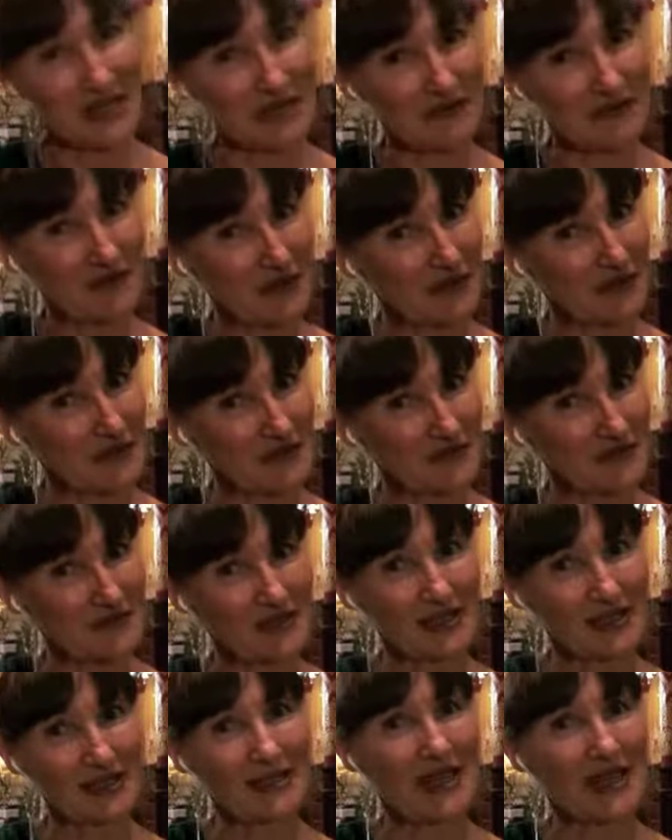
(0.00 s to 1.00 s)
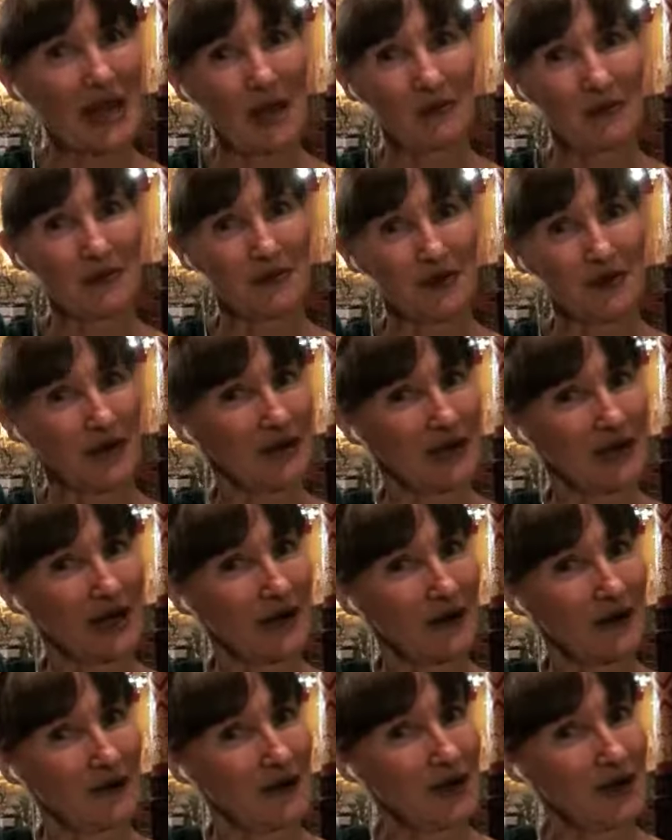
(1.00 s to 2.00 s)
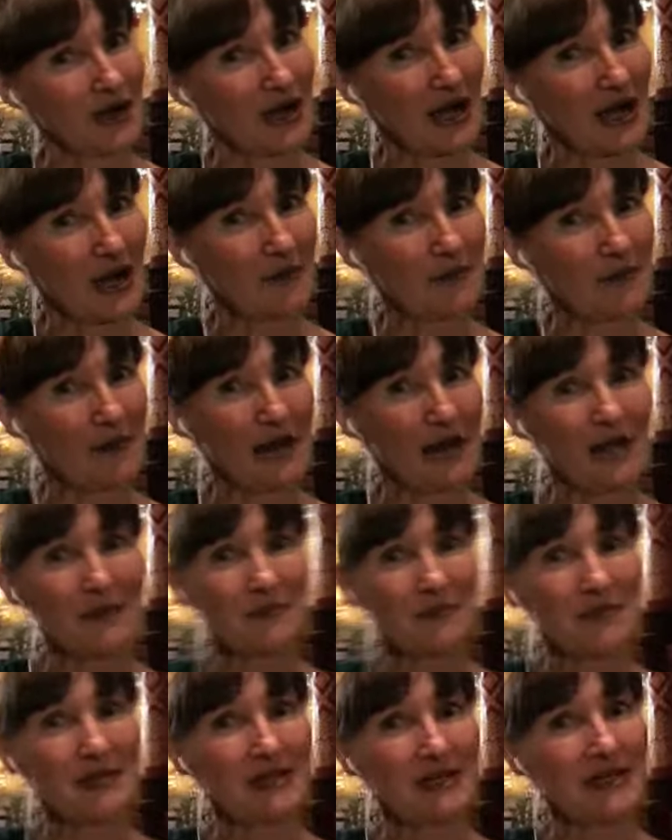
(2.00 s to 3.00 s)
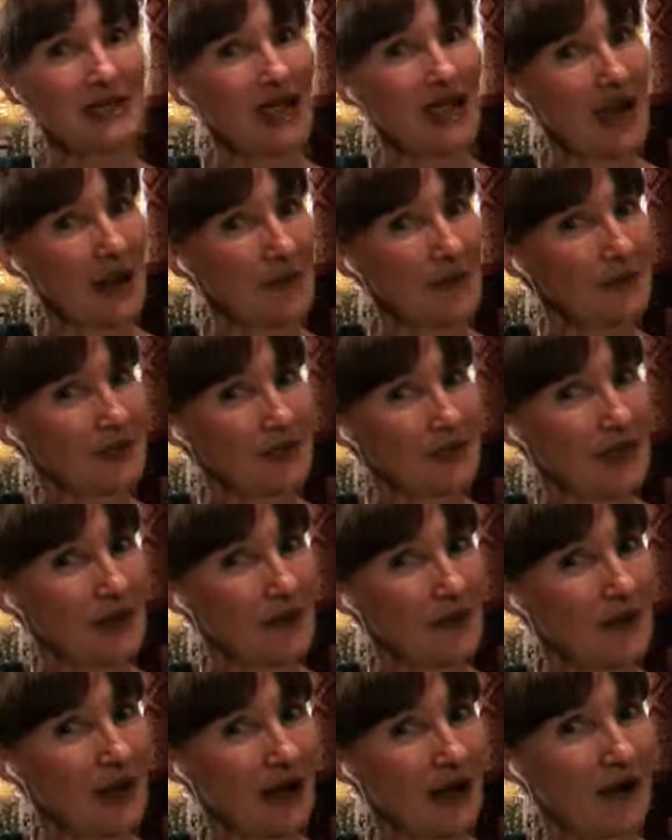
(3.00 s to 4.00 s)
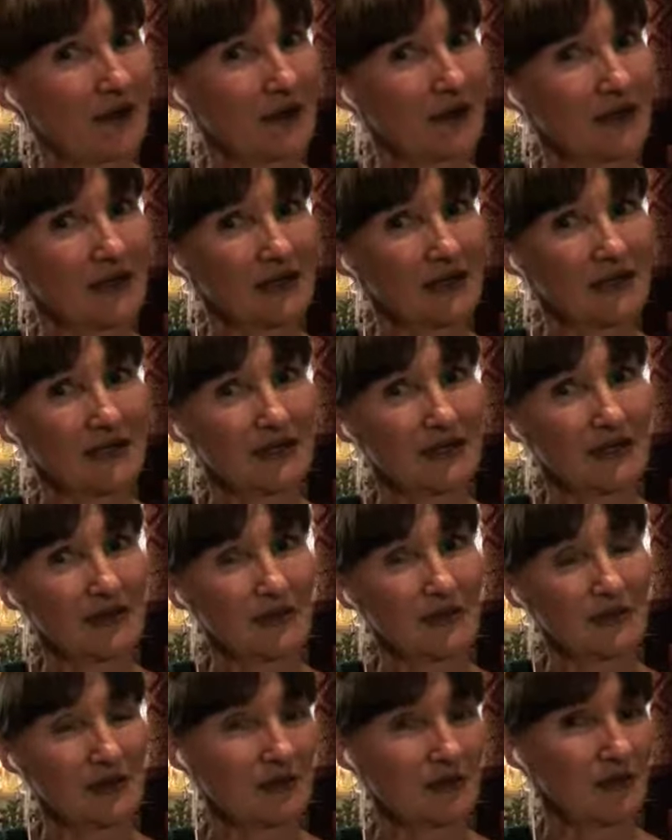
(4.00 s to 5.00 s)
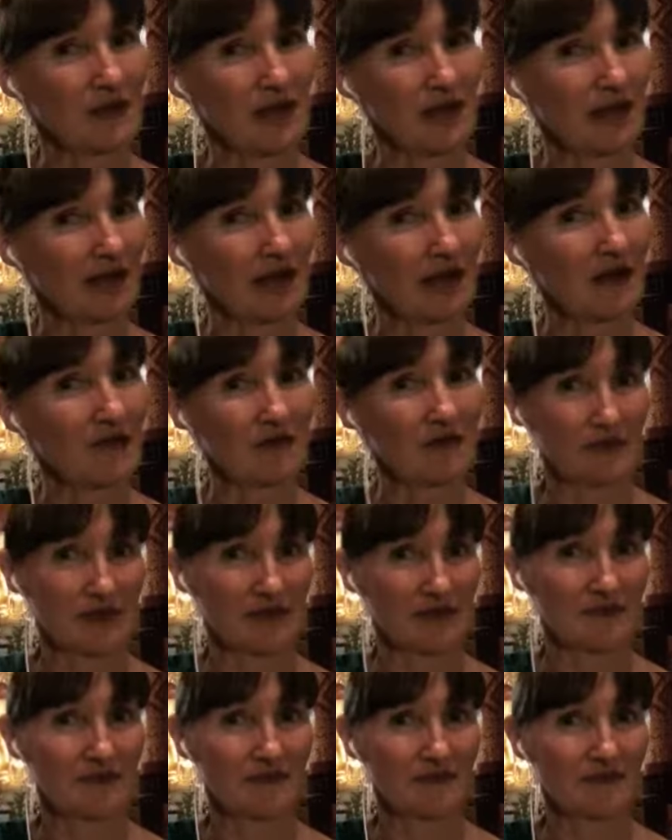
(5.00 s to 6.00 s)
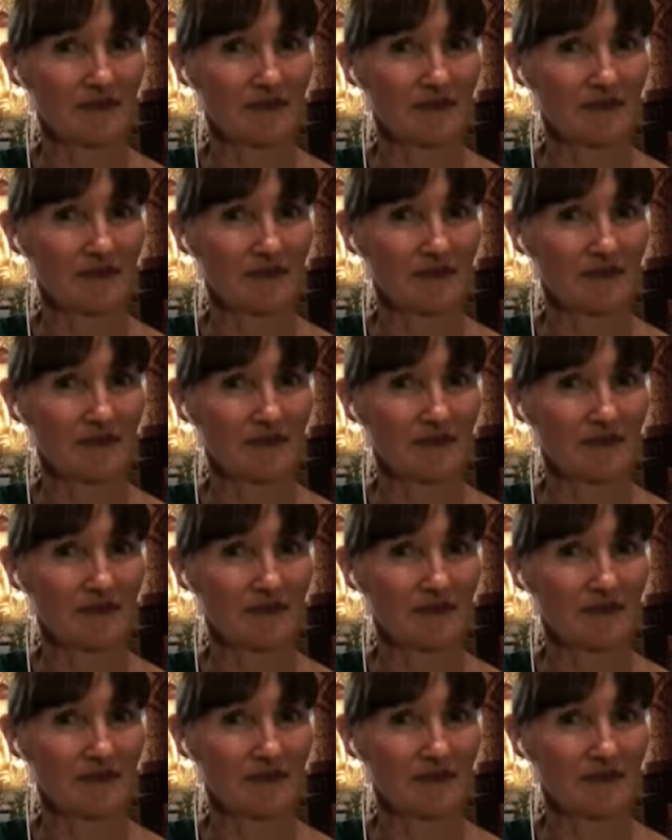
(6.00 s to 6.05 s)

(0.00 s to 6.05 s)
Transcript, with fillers: If I was feeling happy right now, I might be happy about the people that love me.